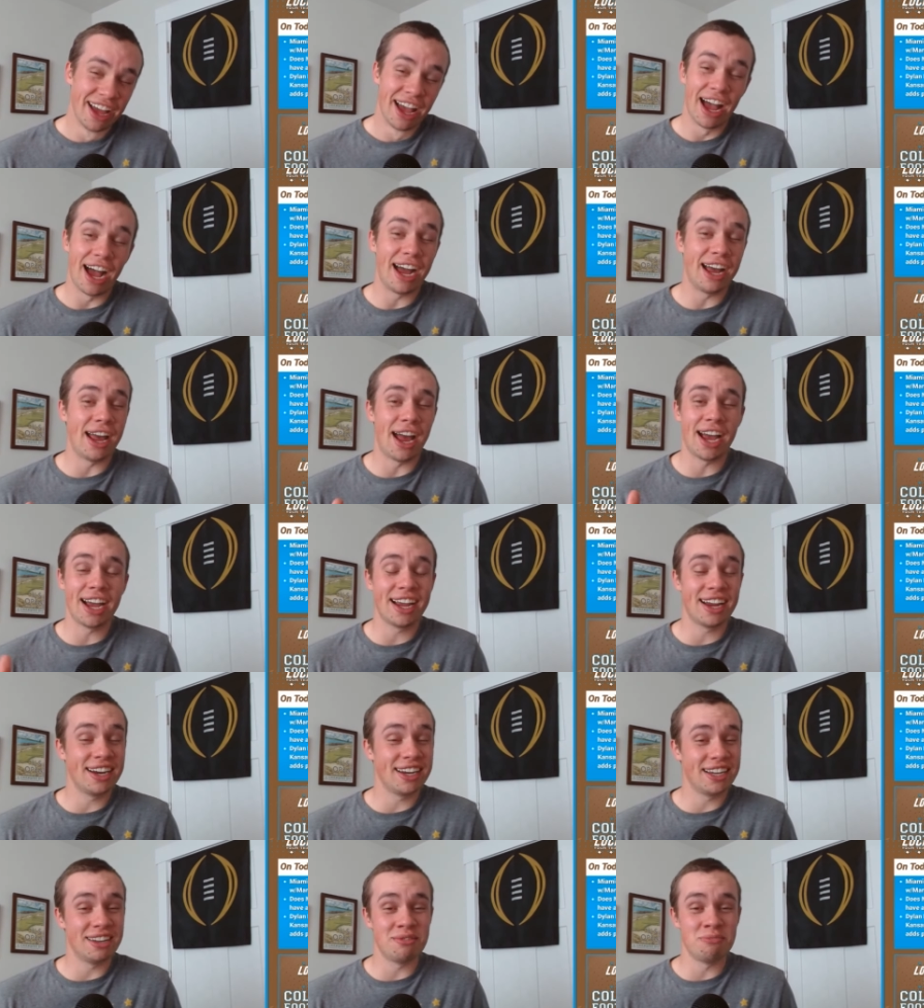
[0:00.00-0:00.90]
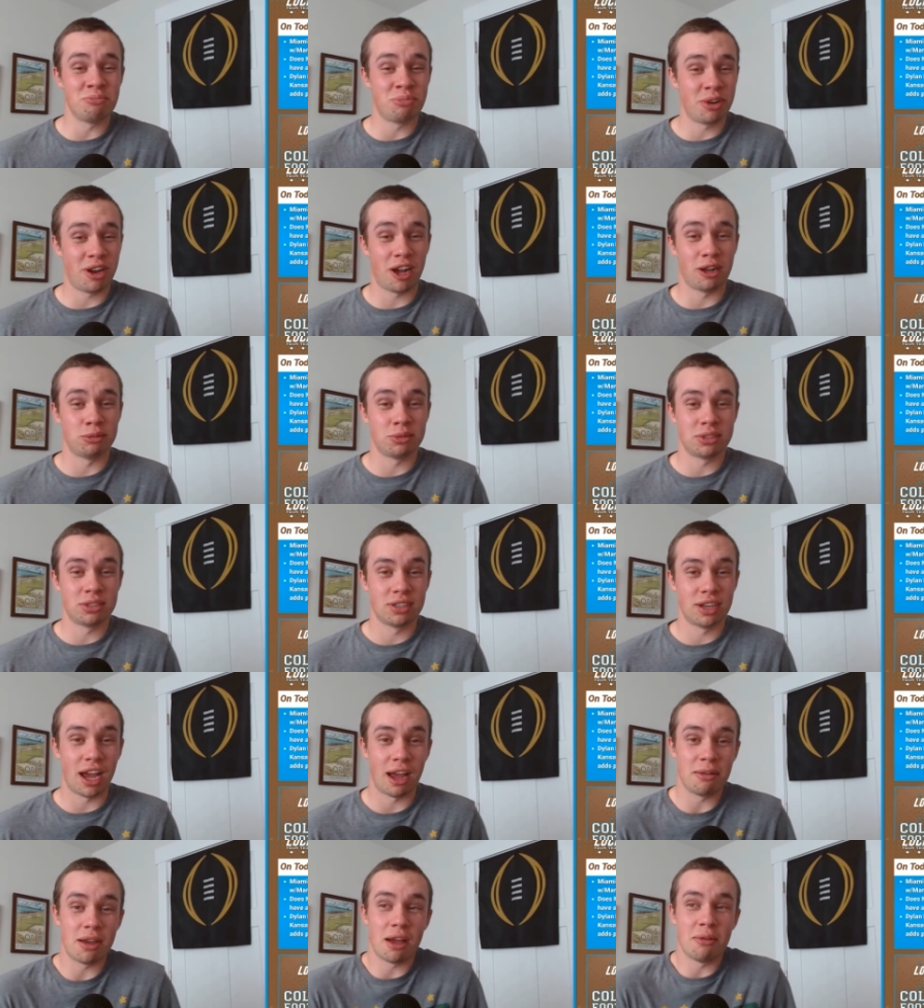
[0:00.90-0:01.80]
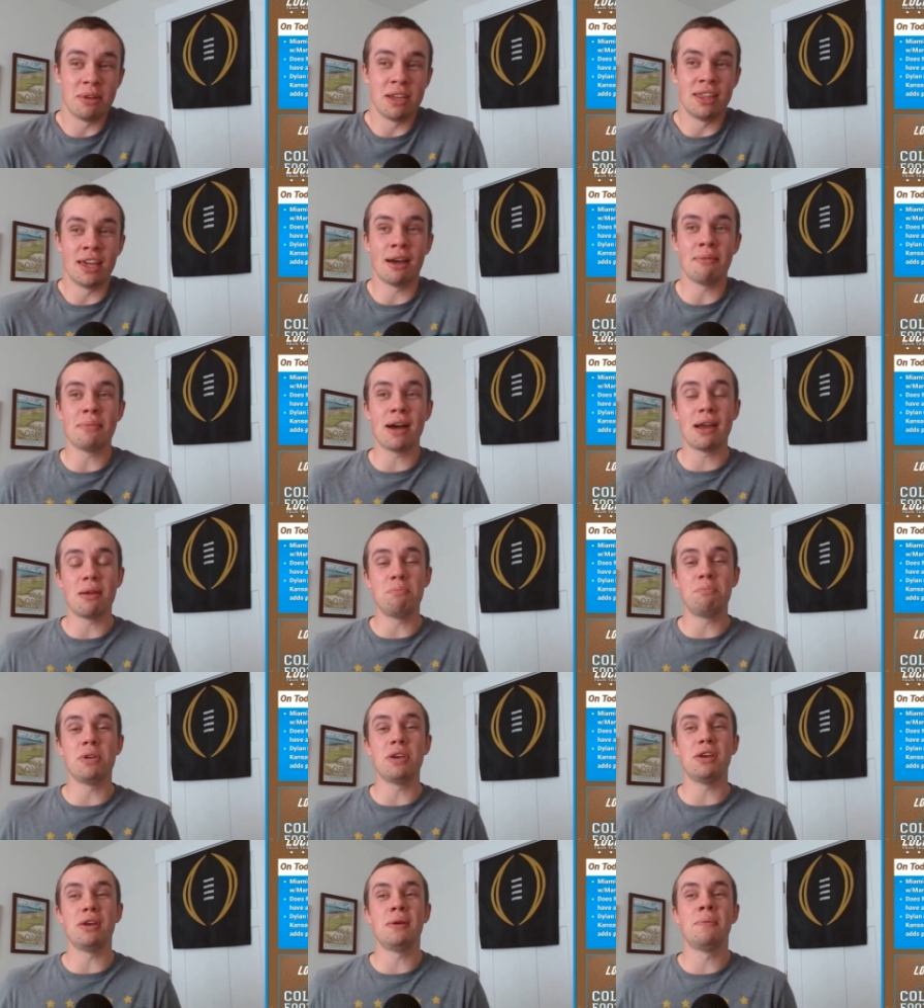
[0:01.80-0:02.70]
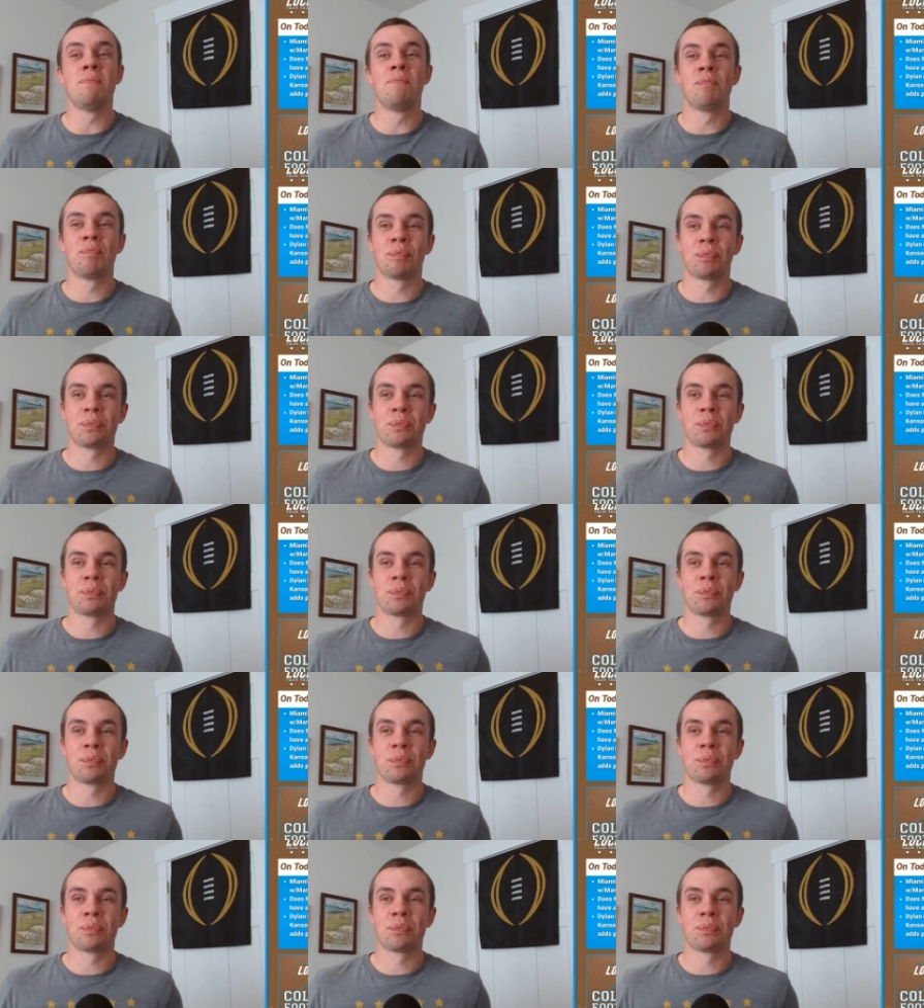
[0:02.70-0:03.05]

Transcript: I got to give him props. I mean, that might be, I'm